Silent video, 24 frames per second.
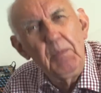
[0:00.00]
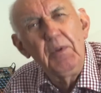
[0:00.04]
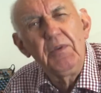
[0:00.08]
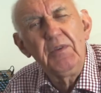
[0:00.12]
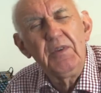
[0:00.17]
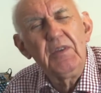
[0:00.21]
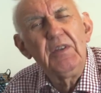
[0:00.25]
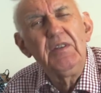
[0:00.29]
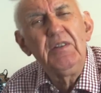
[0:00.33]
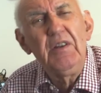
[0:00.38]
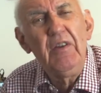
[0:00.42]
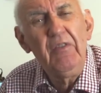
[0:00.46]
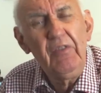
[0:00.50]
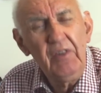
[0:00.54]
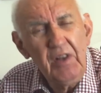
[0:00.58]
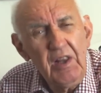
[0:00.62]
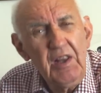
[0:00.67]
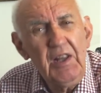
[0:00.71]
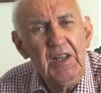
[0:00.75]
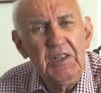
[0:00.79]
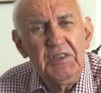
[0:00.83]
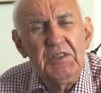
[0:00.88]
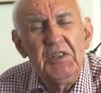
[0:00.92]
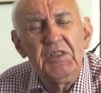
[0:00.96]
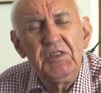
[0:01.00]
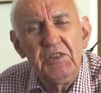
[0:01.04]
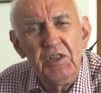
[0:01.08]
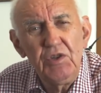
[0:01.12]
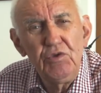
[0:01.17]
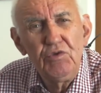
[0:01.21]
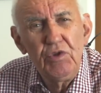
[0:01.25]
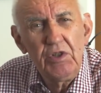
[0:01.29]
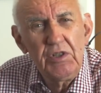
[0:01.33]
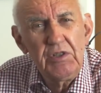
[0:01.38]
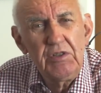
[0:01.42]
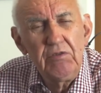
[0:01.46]
But nevertheless, it's
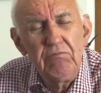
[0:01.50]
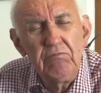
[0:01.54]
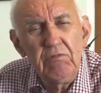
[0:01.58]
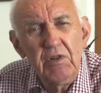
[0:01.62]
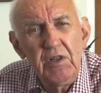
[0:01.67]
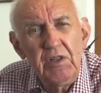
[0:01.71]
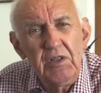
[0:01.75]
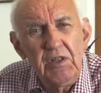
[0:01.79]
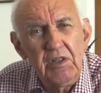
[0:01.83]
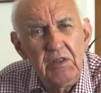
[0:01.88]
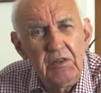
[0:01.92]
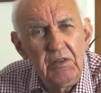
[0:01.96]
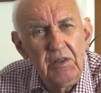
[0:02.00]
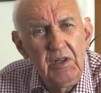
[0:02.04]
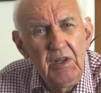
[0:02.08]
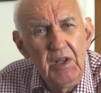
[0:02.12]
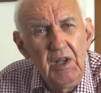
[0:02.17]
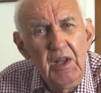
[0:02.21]
interesting reading.